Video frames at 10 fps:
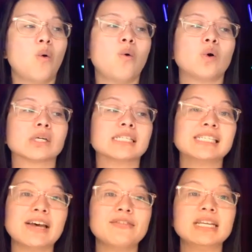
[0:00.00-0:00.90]
or
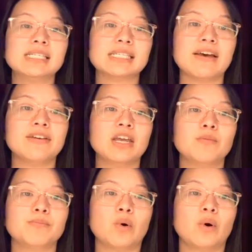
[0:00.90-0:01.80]

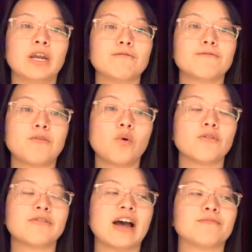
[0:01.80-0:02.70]

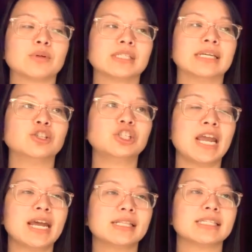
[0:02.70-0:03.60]
77.45%
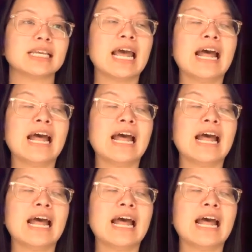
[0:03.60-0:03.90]
chance